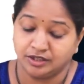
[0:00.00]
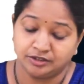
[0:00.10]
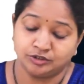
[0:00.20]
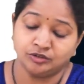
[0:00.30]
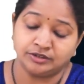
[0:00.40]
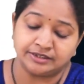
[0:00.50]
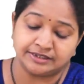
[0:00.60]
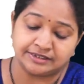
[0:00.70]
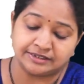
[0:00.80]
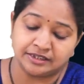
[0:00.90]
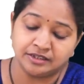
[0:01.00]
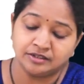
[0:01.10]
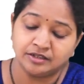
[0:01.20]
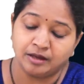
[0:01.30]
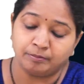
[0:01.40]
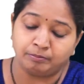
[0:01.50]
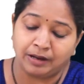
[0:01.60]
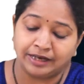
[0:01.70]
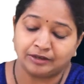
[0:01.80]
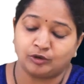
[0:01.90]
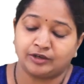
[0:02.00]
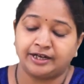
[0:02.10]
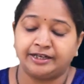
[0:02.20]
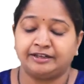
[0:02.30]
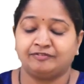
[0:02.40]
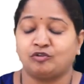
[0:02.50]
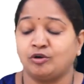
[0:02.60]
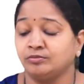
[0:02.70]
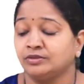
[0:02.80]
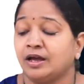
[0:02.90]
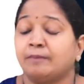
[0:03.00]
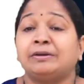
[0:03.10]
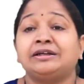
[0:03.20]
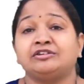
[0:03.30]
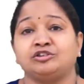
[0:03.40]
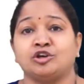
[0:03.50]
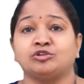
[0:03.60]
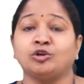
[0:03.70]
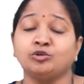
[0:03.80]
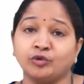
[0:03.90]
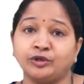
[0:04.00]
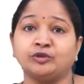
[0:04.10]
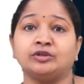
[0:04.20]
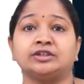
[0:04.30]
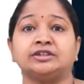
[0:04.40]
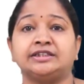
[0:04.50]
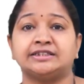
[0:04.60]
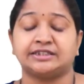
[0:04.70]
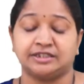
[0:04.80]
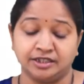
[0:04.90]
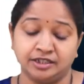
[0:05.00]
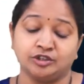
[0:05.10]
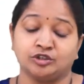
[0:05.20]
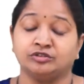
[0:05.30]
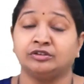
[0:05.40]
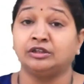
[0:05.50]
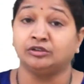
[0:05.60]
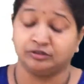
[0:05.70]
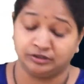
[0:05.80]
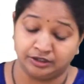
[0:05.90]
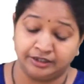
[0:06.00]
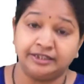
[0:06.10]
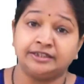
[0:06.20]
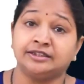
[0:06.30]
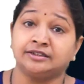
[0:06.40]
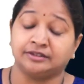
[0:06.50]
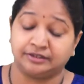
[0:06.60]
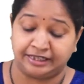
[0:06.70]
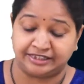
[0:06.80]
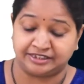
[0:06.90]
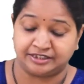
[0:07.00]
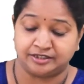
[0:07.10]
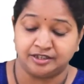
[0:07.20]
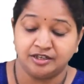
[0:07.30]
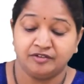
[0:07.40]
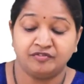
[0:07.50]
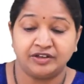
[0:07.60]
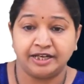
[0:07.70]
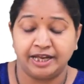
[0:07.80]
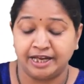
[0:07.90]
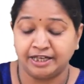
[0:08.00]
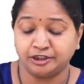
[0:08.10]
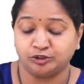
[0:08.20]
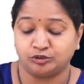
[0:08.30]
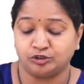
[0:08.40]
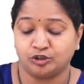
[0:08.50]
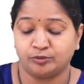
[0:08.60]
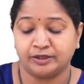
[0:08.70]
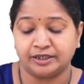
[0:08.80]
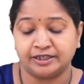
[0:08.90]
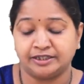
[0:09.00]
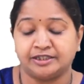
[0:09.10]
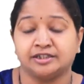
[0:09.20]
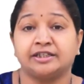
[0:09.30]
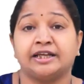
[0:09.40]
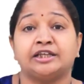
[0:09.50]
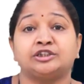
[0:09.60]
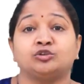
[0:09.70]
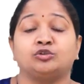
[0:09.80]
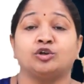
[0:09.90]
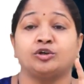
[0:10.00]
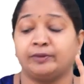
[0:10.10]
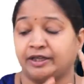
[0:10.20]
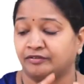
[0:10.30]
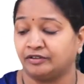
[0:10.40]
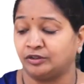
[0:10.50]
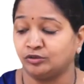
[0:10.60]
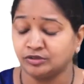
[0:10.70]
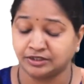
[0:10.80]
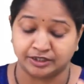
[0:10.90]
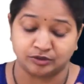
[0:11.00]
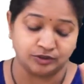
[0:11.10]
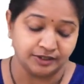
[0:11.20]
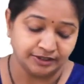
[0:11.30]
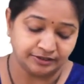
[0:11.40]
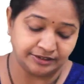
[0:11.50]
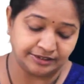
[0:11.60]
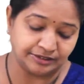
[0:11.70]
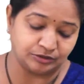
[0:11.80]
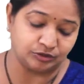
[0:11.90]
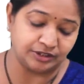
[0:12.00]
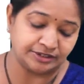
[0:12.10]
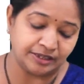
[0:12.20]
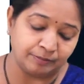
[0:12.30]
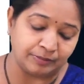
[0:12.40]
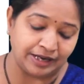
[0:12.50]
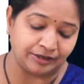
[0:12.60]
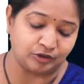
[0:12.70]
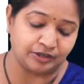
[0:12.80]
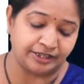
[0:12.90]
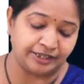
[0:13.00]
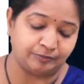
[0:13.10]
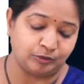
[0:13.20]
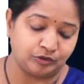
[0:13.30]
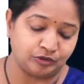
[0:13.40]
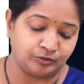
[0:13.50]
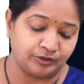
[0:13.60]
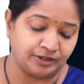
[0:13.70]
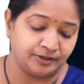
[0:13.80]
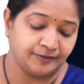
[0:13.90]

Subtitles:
So this is the biquadratic form, but you are not going to learn this year. You are learning the next year, where a should not be, again here a should not be equal to 0. This is known as a biquadratic polynomial.